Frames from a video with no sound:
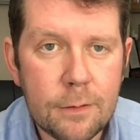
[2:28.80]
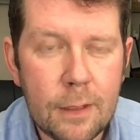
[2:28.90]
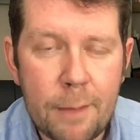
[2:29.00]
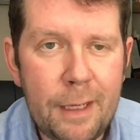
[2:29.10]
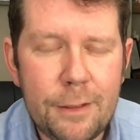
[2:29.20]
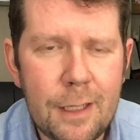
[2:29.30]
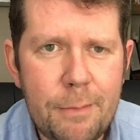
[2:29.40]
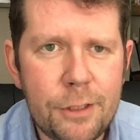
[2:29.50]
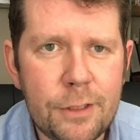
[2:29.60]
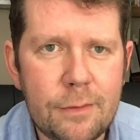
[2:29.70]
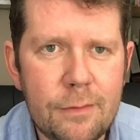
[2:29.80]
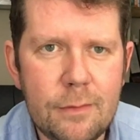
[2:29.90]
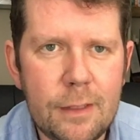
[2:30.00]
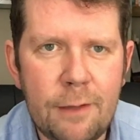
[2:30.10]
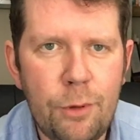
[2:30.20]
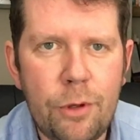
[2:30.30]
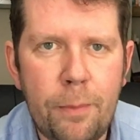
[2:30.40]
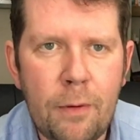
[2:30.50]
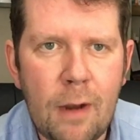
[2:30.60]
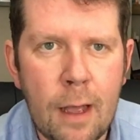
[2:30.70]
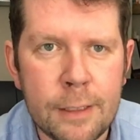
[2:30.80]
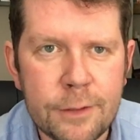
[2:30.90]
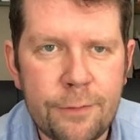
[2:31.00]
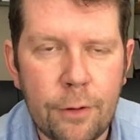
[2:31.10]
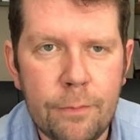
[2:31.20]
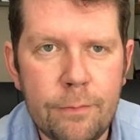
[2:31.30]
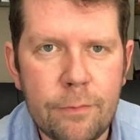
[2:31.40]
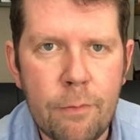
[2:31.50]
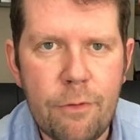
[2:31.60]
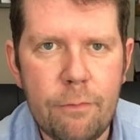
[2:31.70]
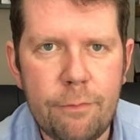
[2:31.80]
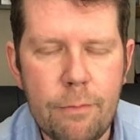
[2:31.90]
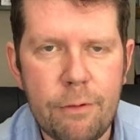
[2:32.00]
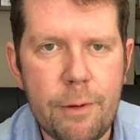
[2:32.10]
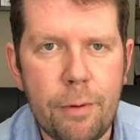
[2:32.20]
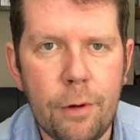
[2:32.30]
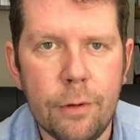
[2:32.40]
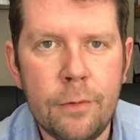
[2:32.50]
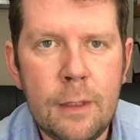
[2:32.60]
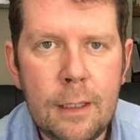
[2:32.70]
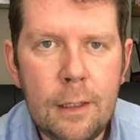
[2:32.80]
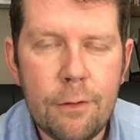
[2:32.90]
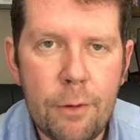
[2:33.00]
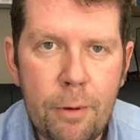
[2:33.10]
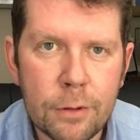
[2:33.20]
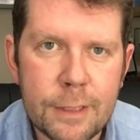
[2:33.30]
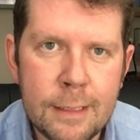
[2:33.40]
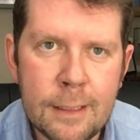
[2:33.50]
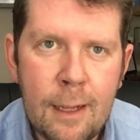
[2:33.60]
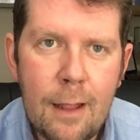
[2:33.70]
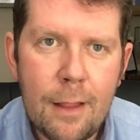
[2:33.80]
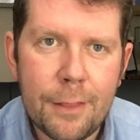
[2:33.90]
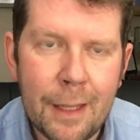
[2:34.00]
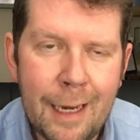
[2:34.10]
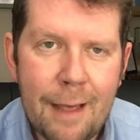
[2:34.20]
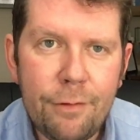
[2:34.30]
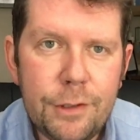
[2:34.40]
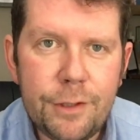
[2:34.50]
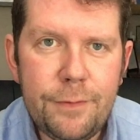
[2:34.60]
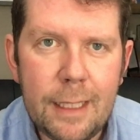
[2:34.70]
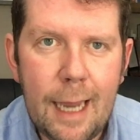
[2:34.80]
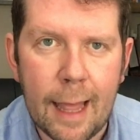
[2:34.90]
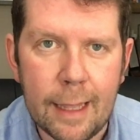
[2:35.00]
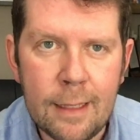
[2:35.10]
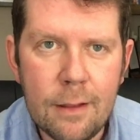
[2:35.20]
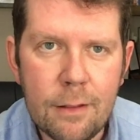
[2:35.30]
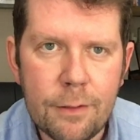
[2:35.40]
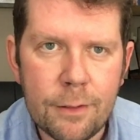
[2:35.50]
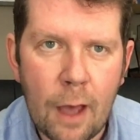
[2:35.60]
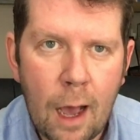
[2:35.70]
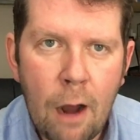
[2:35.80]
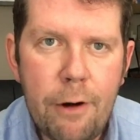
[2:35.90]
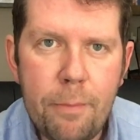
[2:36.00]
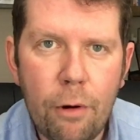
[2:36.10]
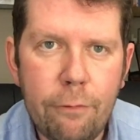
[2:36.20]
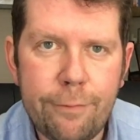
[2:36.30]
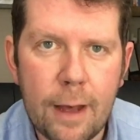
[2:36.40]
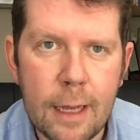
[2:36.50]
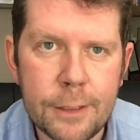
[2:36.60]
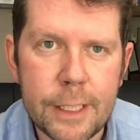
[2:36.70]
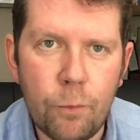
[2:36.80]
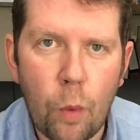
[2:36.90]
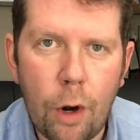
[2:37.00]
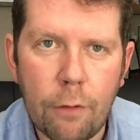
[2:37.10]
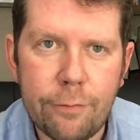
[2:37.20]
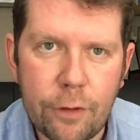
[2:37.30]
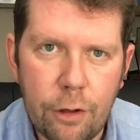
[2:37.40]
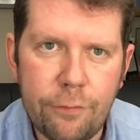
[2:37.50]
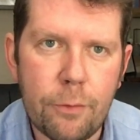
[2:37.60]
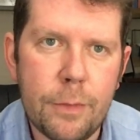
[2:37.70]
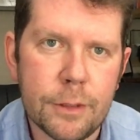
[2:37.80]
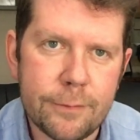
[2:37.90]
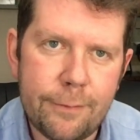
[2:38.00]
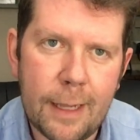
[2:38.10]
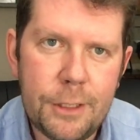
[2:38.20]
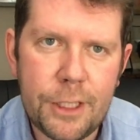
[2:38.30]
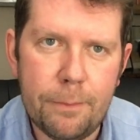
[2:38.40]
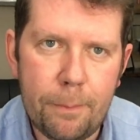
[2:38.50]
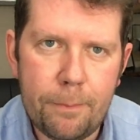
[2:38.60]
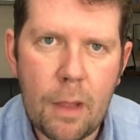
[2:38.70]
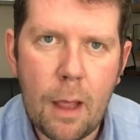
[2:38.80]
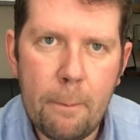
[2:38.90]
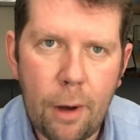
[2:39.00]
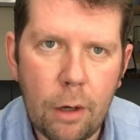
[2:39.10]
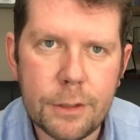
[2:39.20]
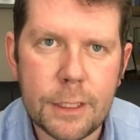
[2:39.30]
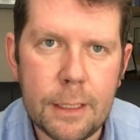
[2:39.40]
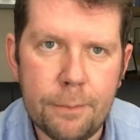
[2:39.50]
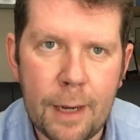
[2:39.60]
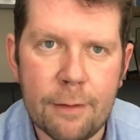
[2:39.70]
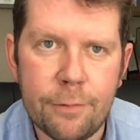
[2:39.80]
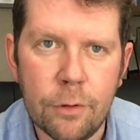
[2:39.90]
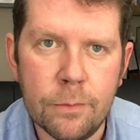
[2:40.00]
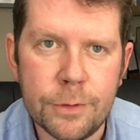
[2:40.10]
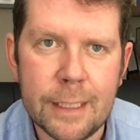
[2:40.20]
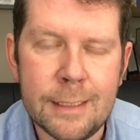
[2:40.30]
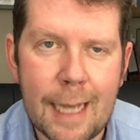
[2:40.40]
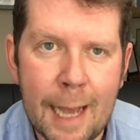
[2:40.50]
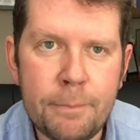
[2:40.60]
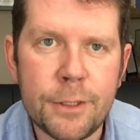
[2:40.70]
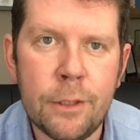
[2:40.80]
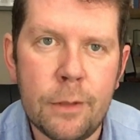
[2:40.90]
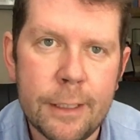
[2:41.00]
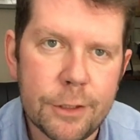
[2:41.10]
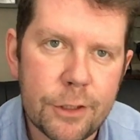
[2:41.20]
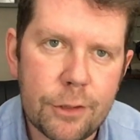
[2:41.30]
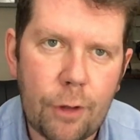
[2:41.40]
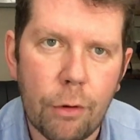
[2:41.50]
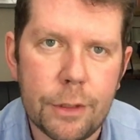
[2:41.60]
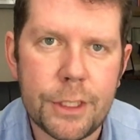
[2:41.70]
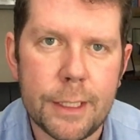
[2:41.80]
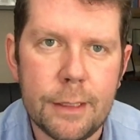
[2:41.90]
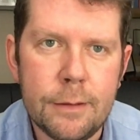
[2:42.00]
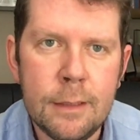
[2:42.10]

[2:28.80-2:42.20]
Let me just give you a couple of lines from the report. The report says, the levels of delay that our report finds in one of government's flagship policy platforms is absolutely astonishing.